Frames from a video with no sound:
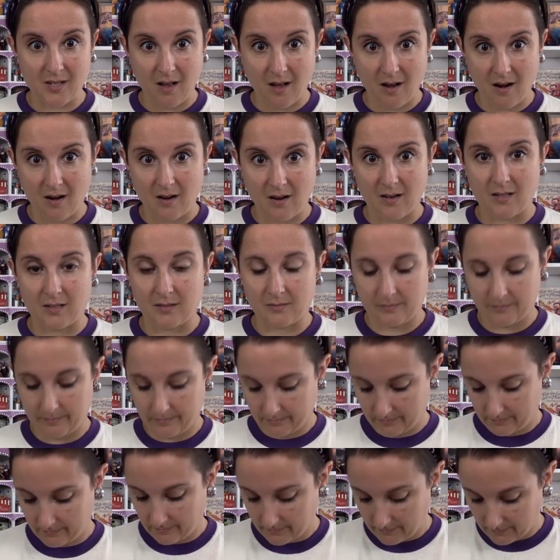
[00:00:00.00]
are
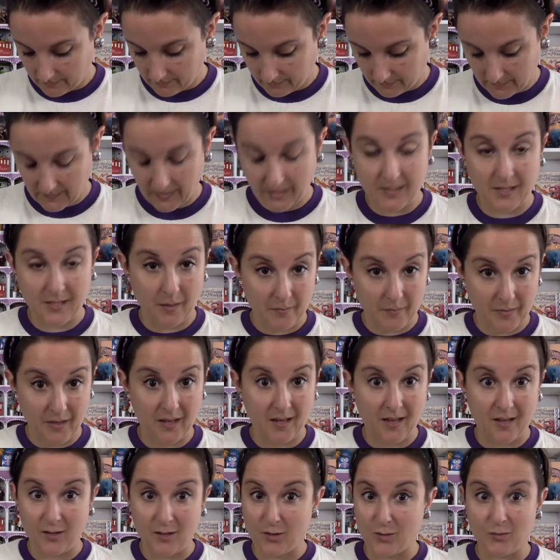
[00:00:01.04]
something
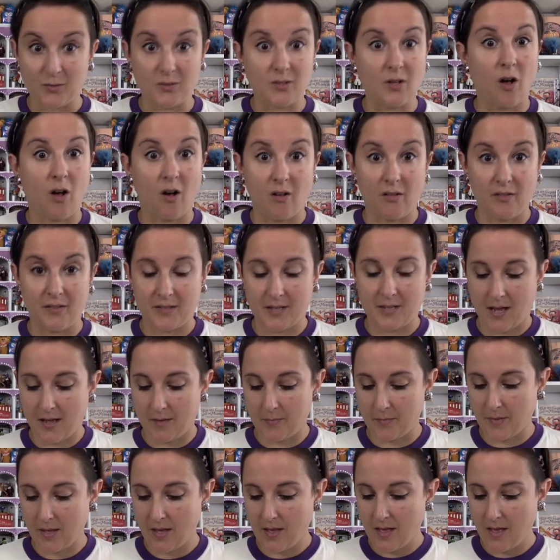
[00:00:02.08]
I use all the time.